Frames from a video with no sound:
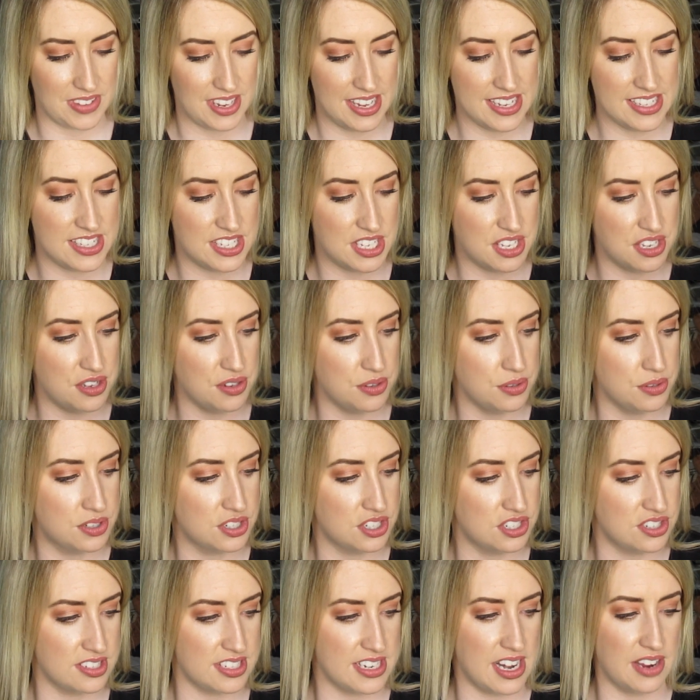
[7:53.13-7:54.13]
it's
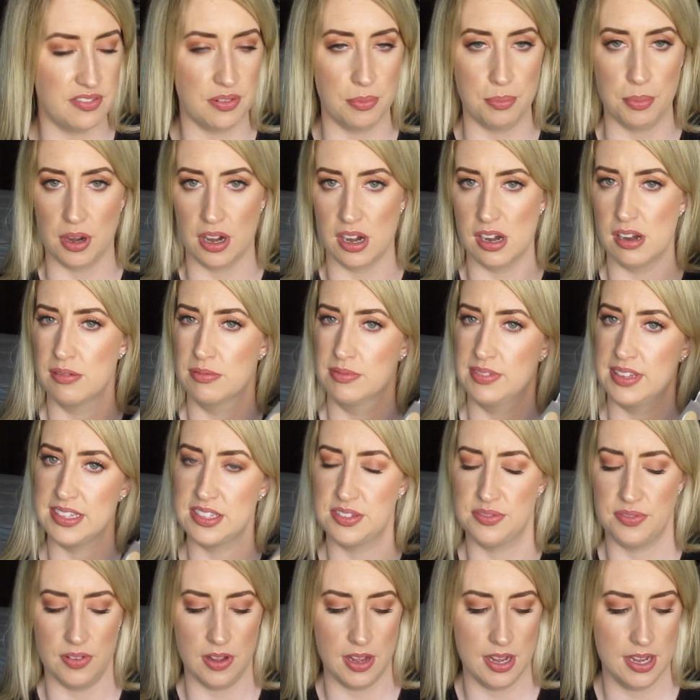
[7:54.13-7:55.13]
huge, it doesn't have a mirror,
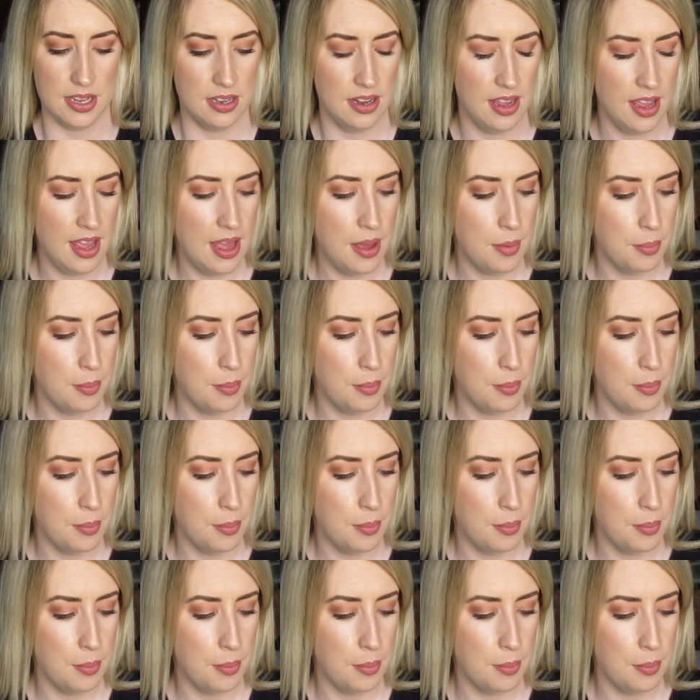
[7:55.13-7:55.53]
that's fine,